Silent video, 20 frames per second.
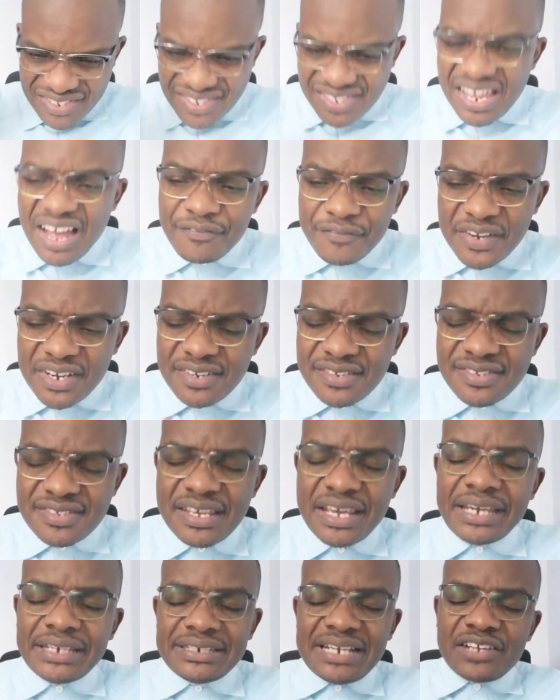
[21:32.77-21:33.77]
servants,
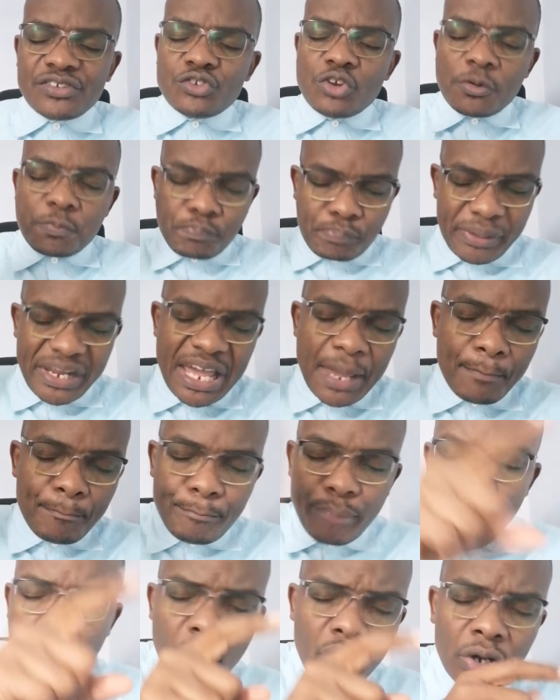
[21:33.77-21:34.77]
does not play
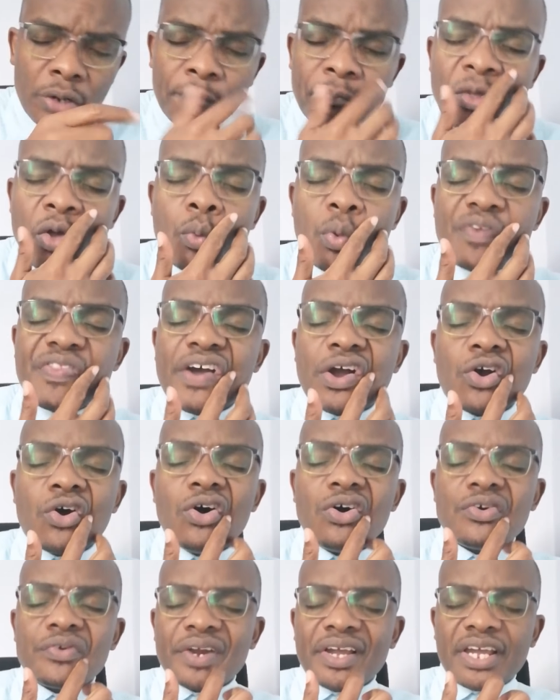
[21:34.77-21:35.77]
ball with the
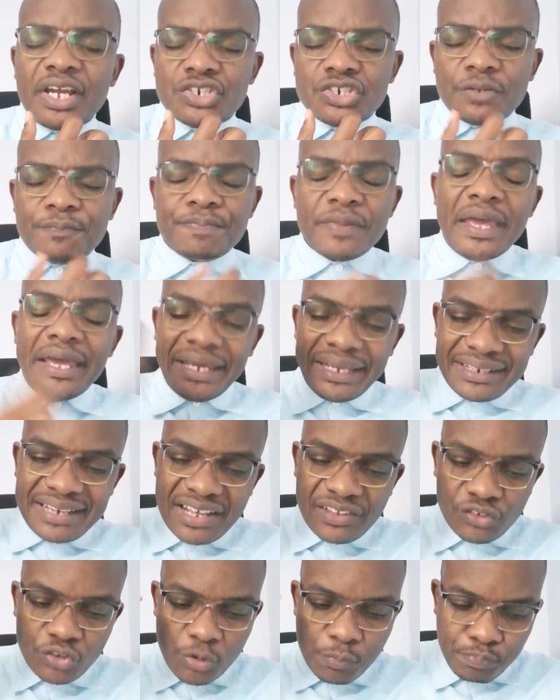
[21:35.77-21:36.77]
congregation. He
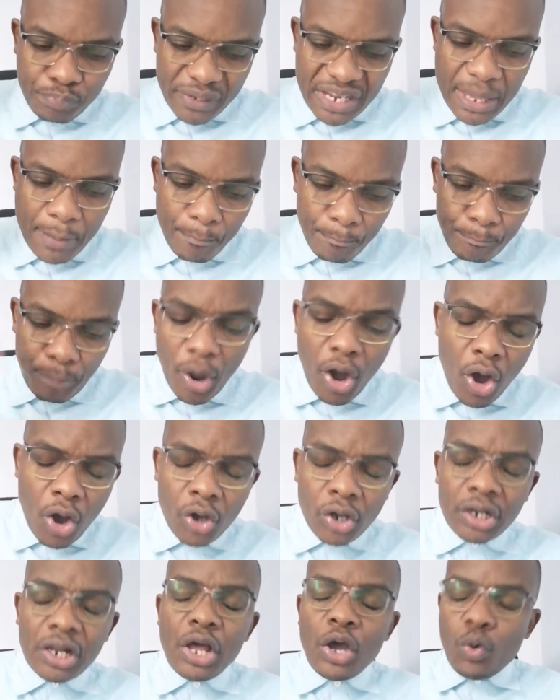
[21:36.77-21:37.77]
does not play
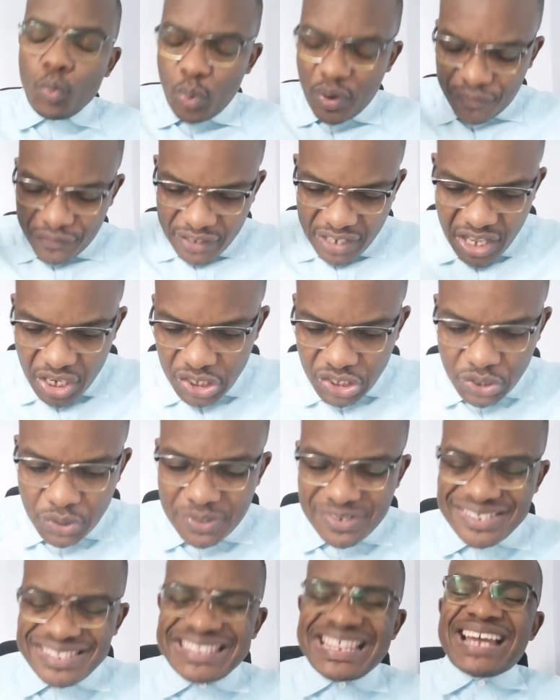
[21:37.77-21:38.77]
ball with
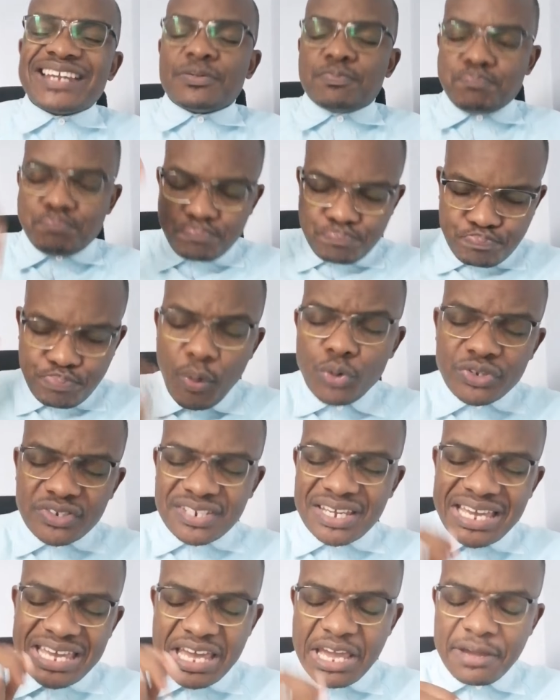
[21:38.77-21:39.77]
nations that
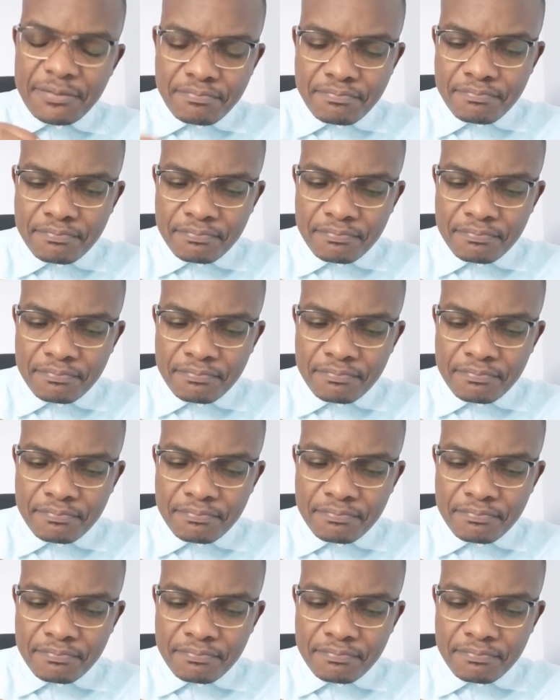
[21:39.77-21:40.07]
put him